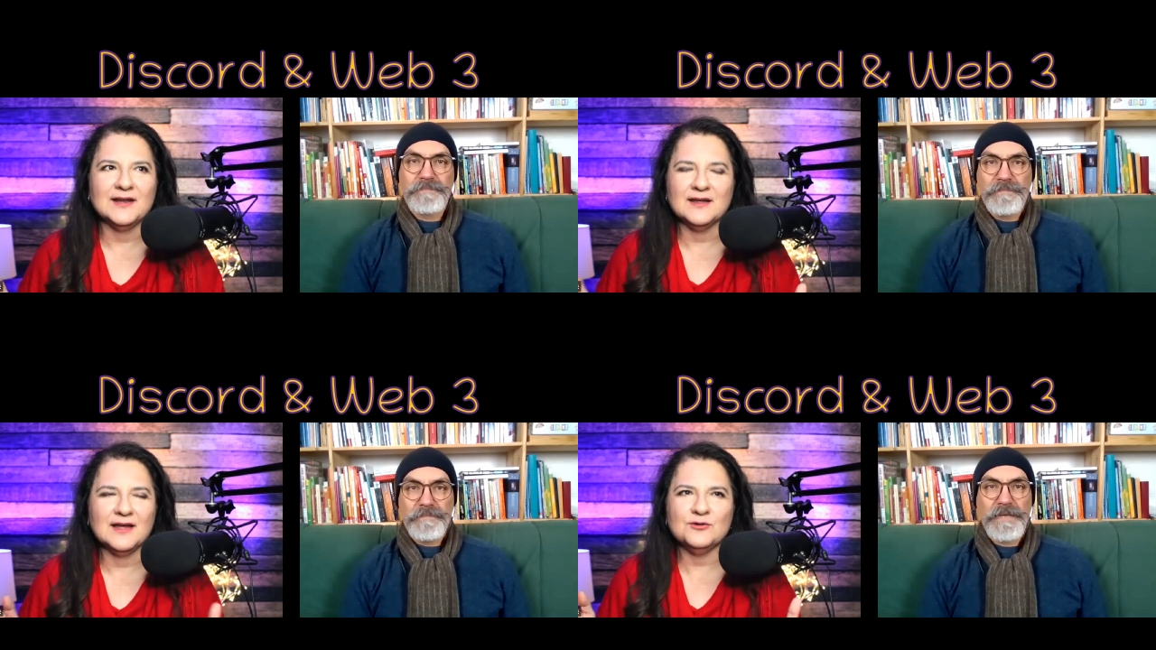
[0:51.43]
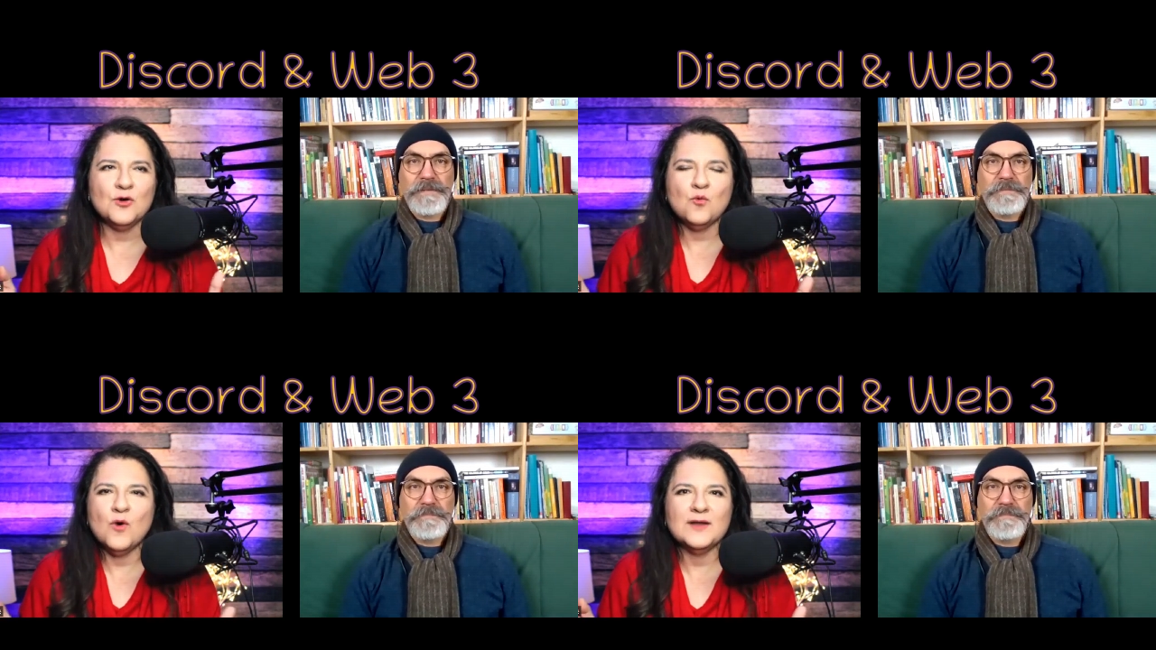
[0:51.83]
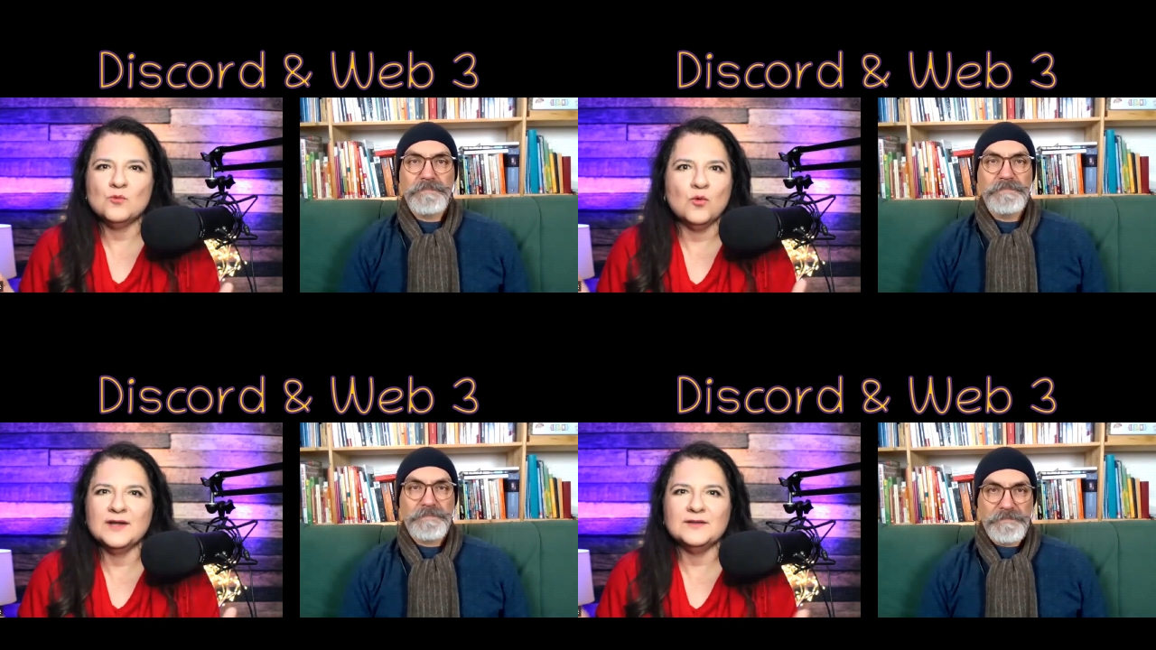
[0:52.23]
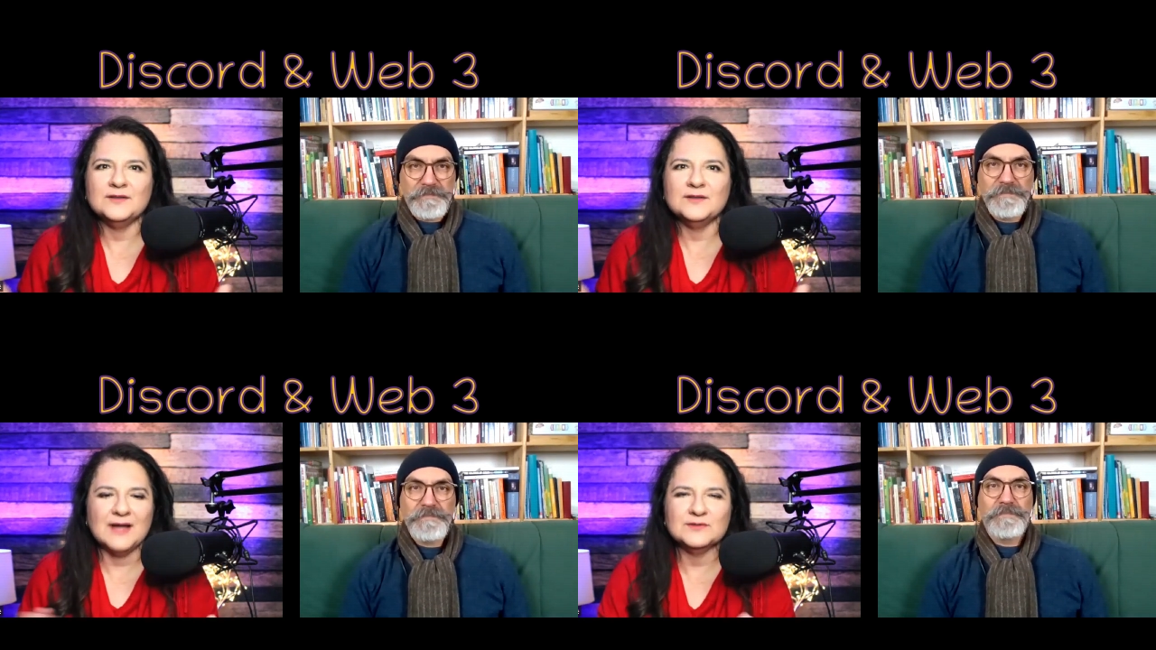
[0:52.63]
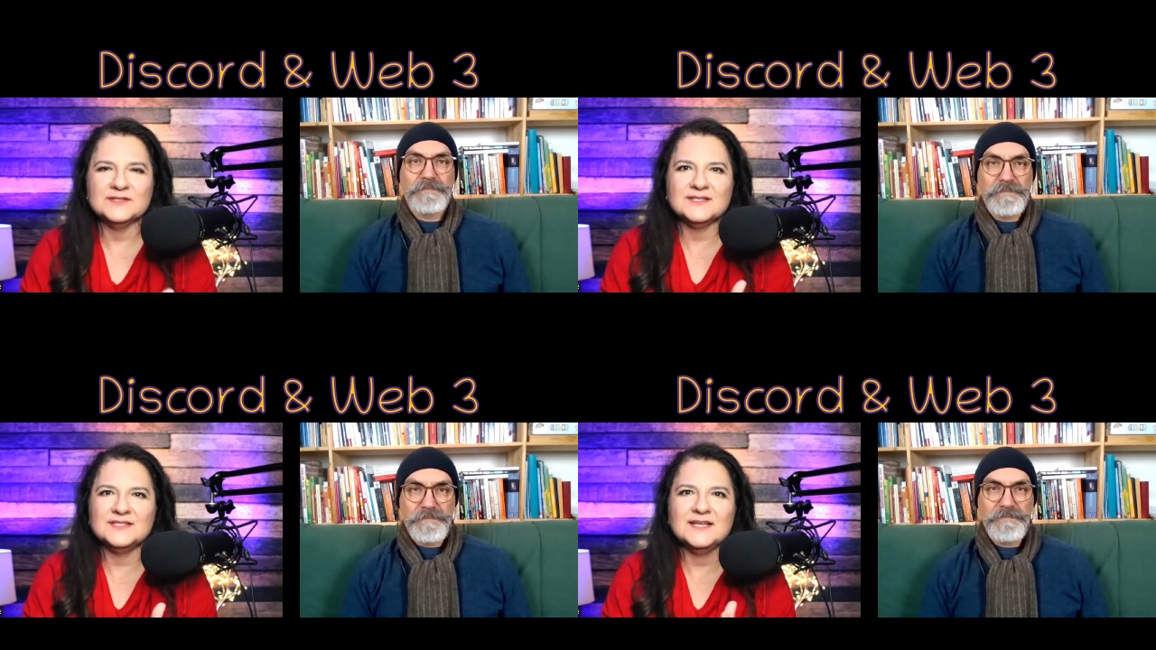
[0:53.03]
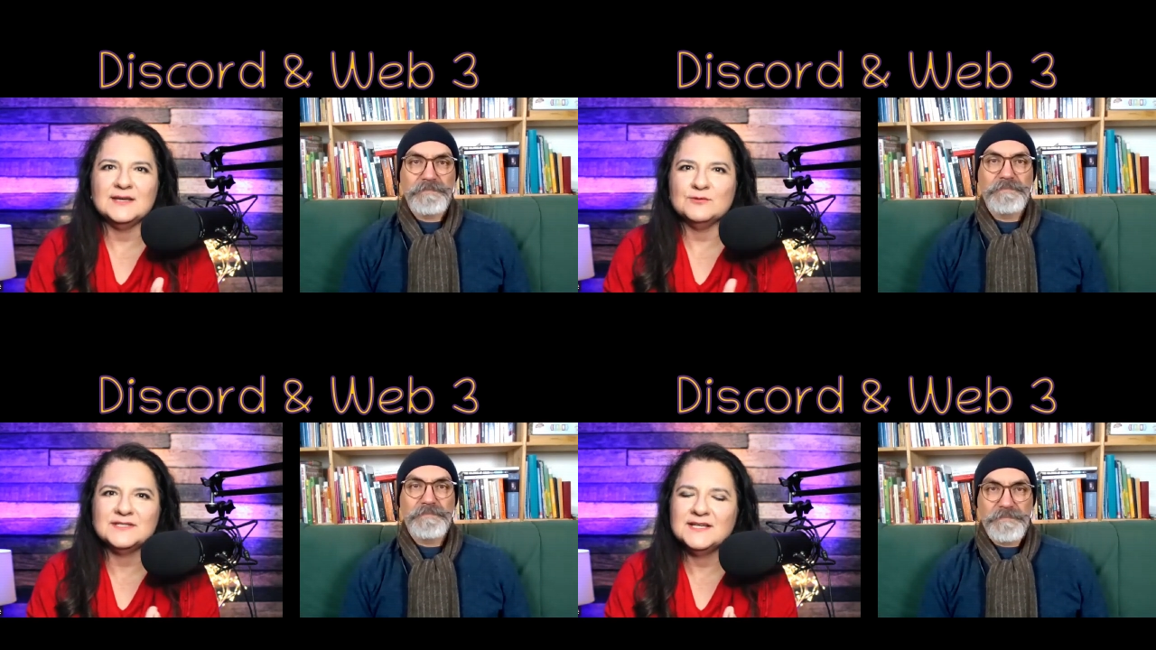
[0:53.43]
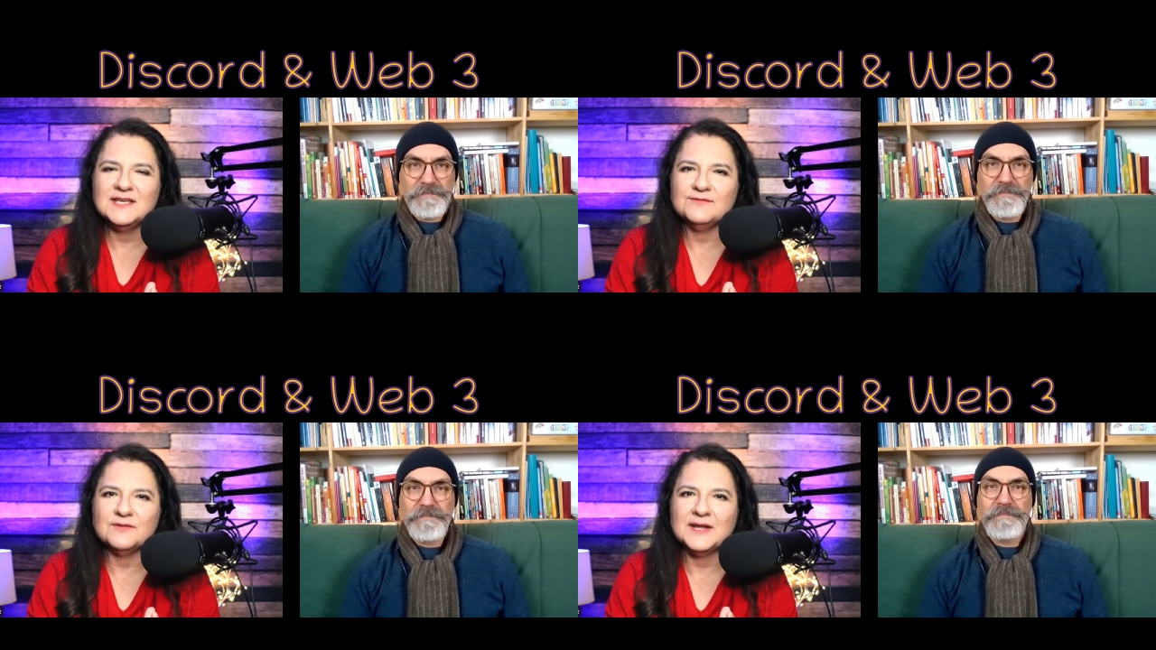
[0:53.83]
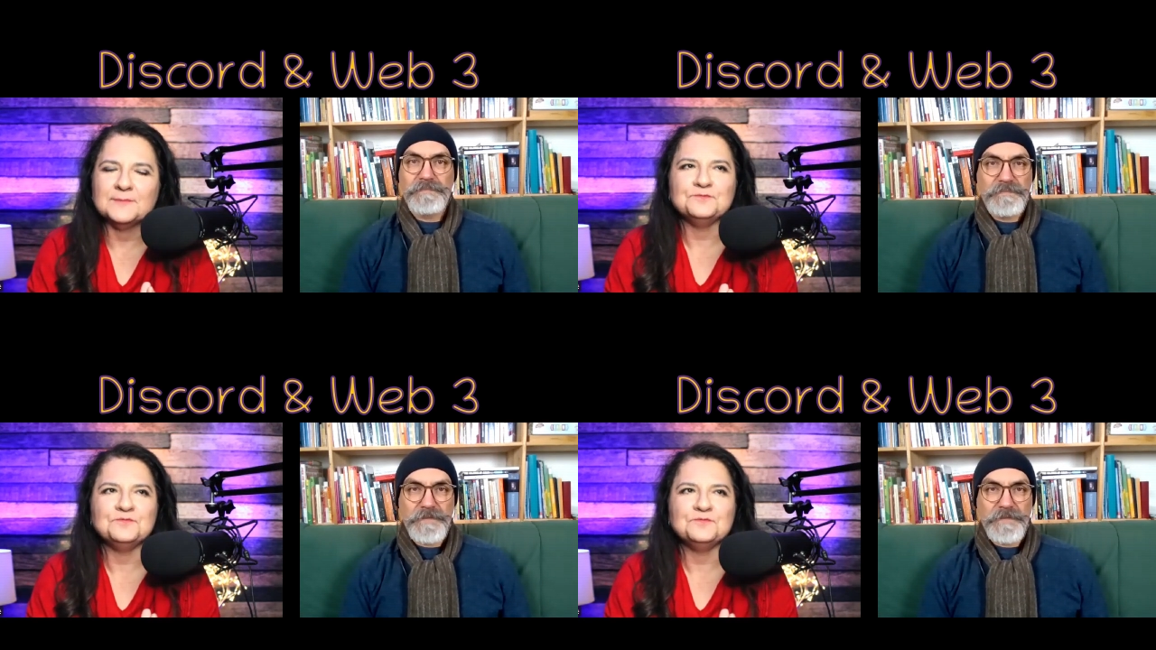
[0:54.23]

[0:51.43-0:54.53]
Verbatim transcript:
Speaker 1: I, I don't know right. what, what I, I was it sticky. It was sticky for me.